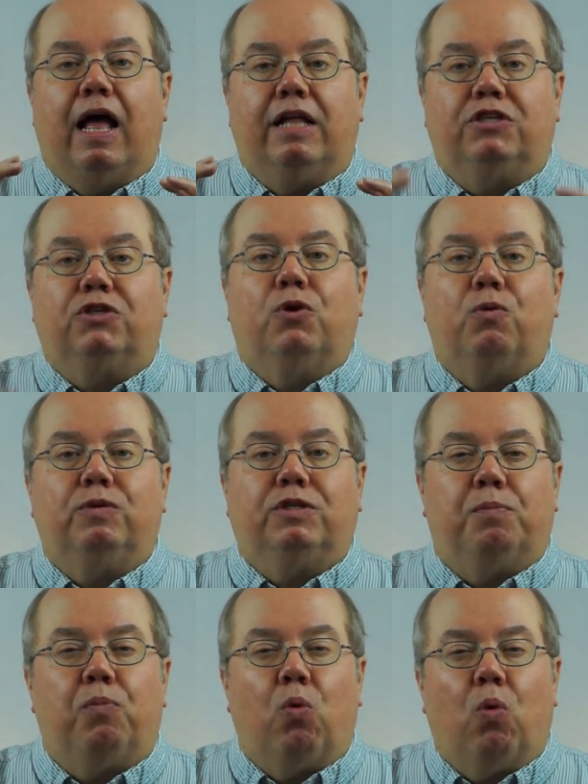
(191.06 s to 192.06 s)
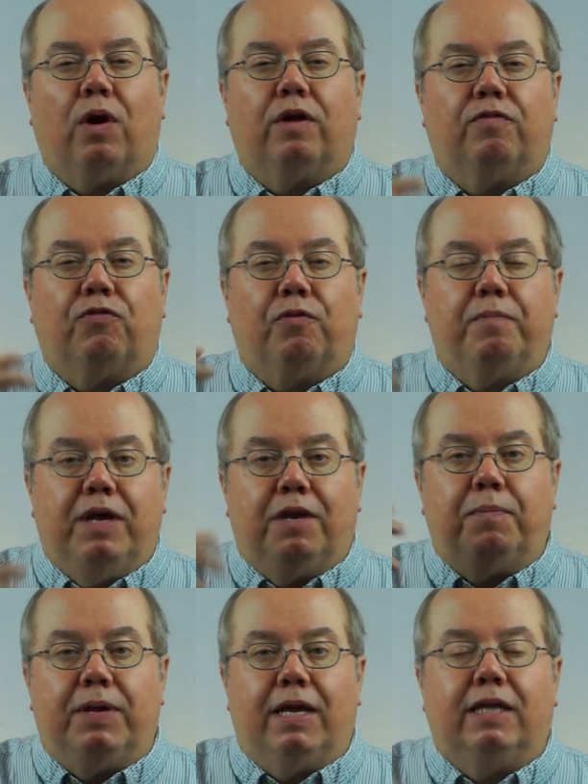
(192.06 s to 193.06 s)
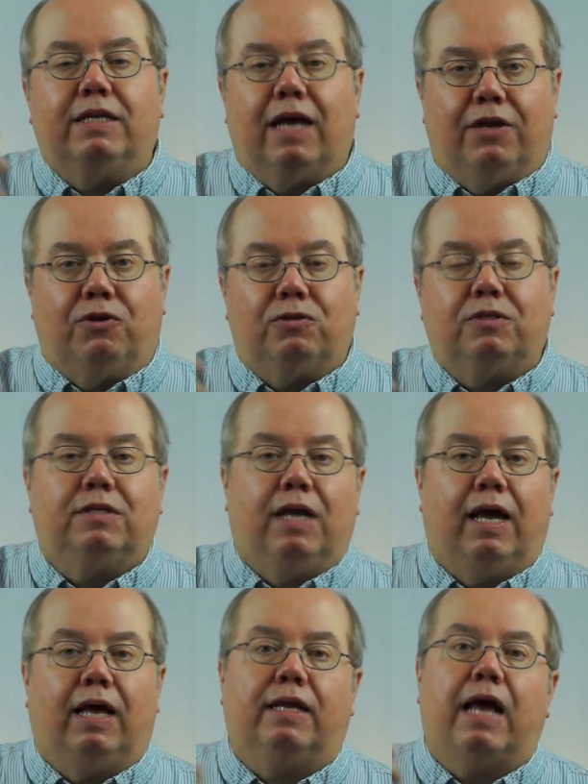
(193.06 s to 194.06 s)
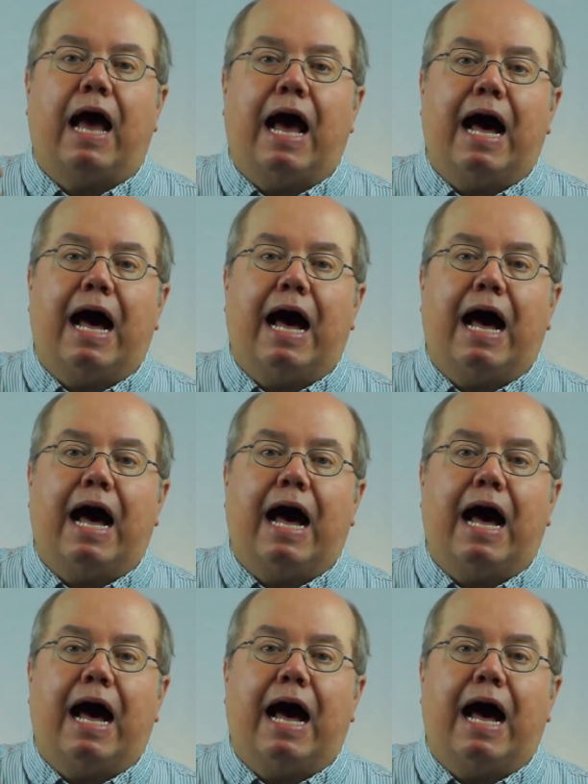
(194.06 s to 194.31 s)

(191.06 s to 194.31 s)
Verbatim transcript: And so it was important for me to begin to understand